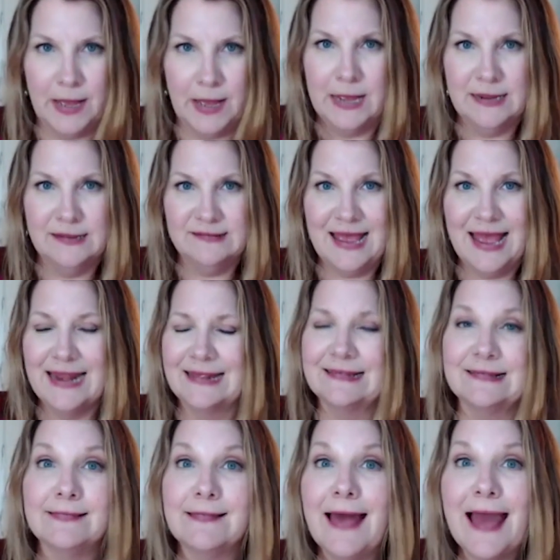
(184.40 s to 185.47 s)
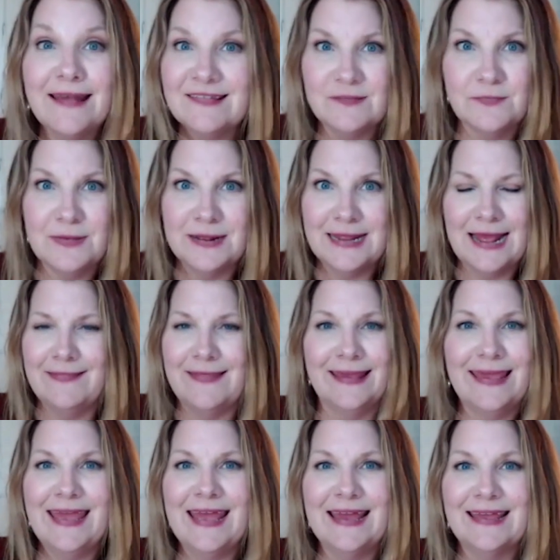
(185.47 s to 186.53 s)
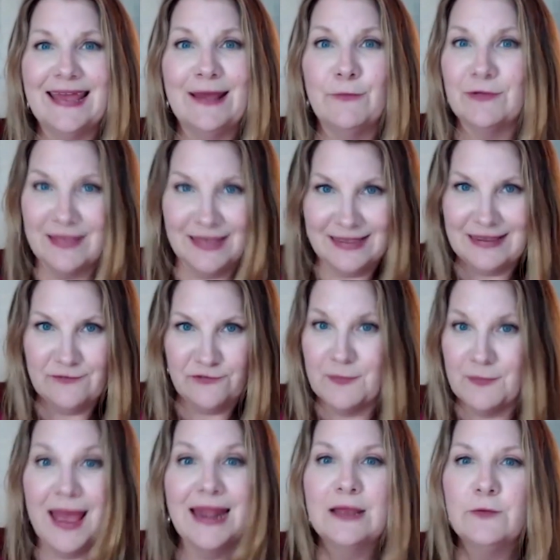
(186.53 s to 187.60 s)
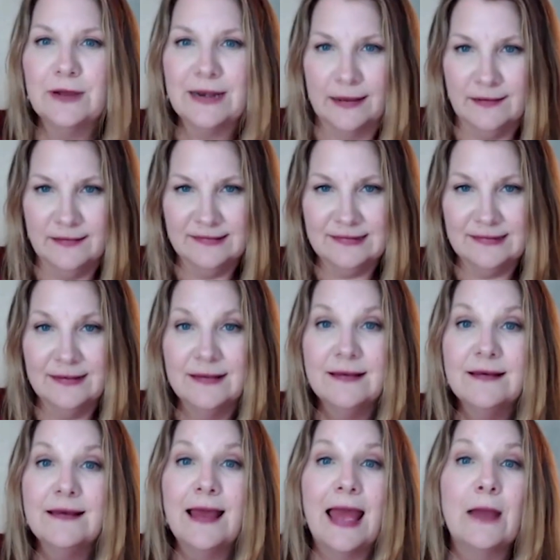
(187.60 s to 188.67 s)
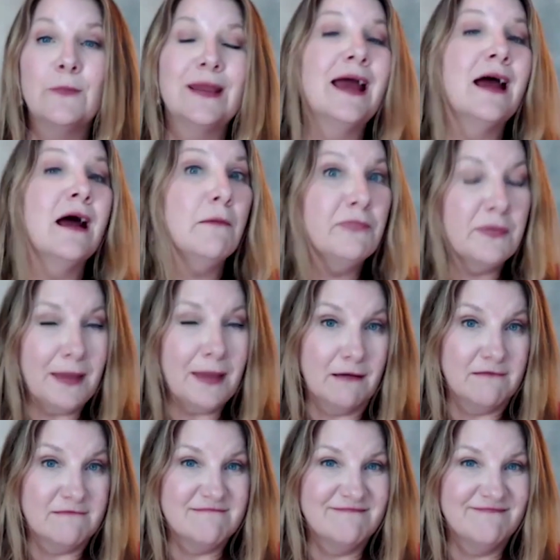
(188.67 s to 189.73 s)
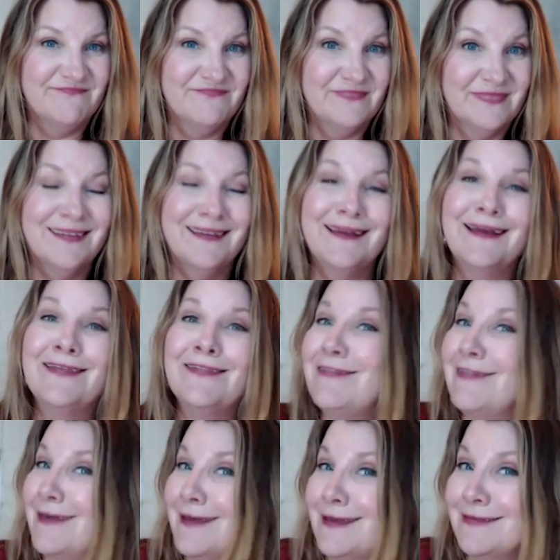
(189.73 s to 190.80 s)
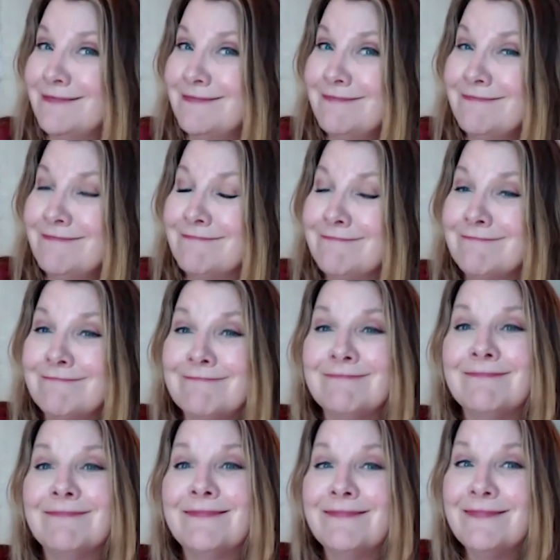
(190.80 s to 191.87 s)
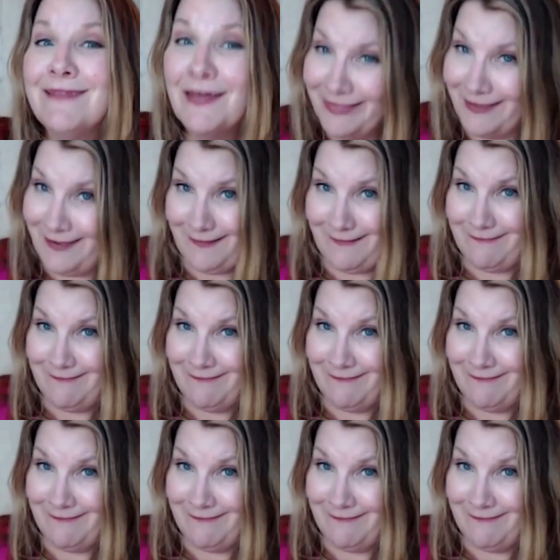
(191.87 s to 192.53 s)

a bind and it's last minute and they can't get what they need from anyone else. And we help them out. And then nothing,